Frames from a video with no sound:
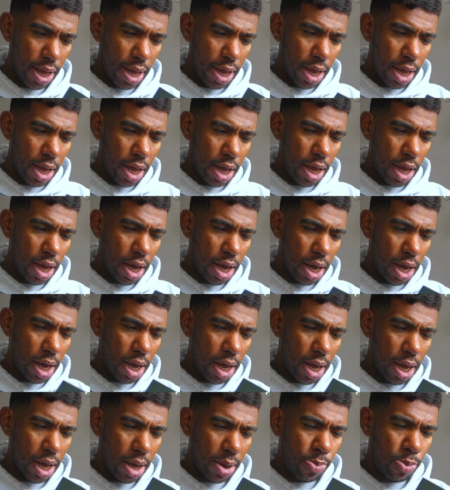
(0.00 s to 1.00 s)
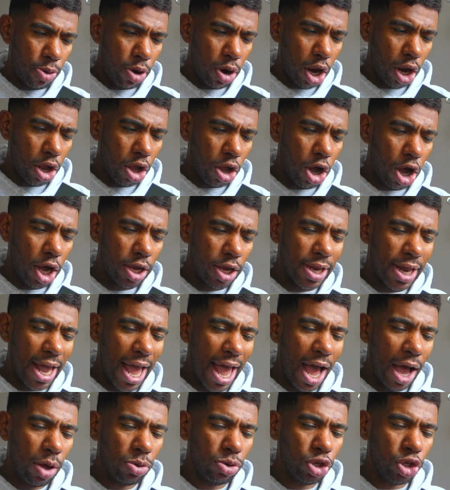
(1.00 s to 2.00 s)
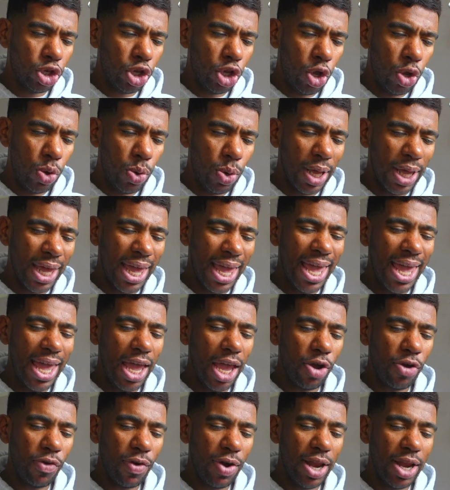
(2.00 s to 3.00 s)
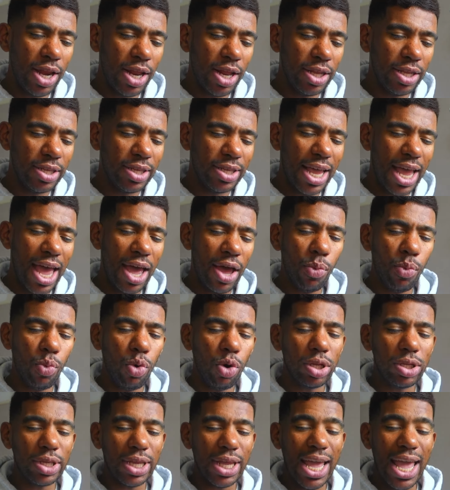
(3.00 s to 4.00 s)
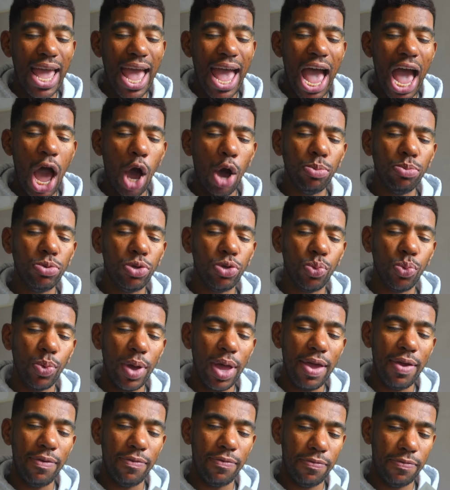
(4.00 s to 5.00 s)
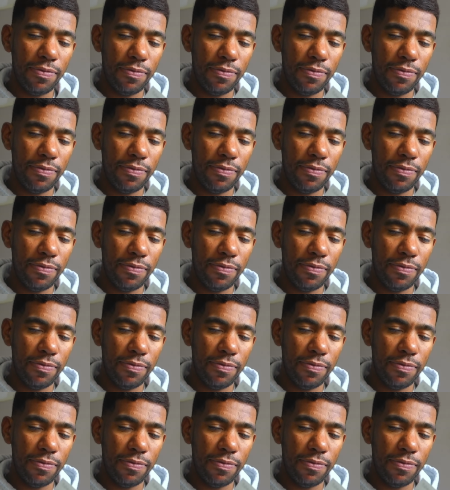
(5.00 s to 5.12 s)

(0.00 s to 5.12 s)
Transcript: Uh, product guide to how to, the key ingredients, and what it helps with